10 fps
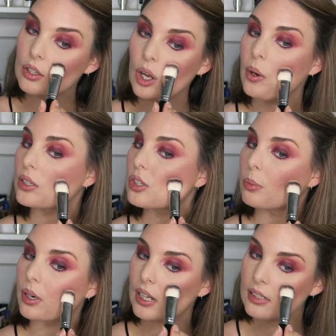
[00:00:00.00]
no extra
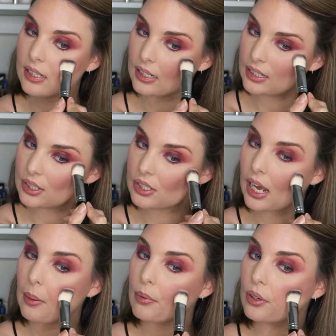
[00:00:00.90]
product, and I just
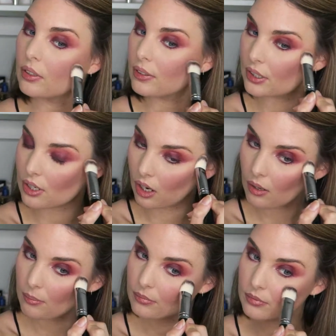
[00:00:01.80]
tap over the
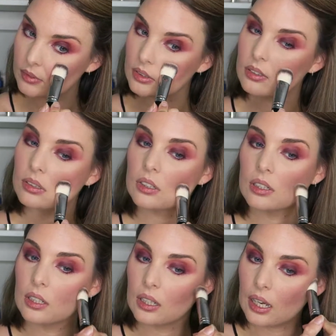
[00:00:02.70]
top,
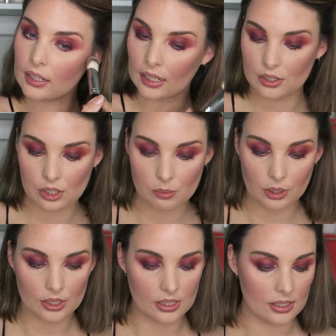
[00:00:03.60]
and that just
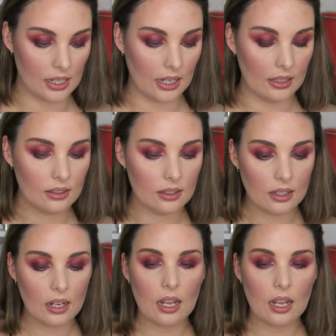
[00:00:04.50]
mutes it down.